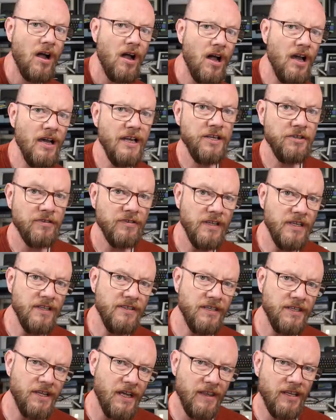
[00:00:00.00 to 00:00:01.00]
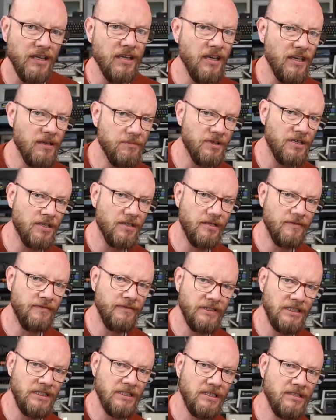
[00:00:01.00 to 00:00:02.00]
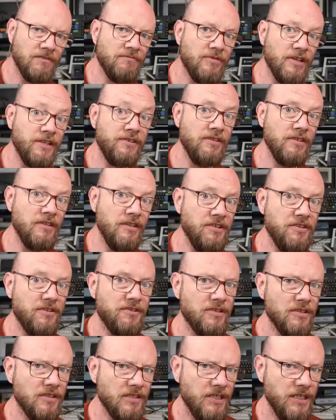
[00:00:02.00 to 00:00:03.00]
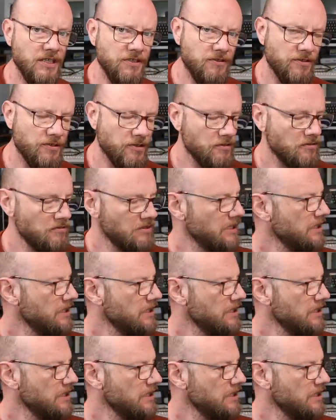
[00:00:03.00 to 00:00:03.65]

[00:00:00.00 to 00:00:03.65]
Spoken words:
Hydra is another game that I've recently just gotten into.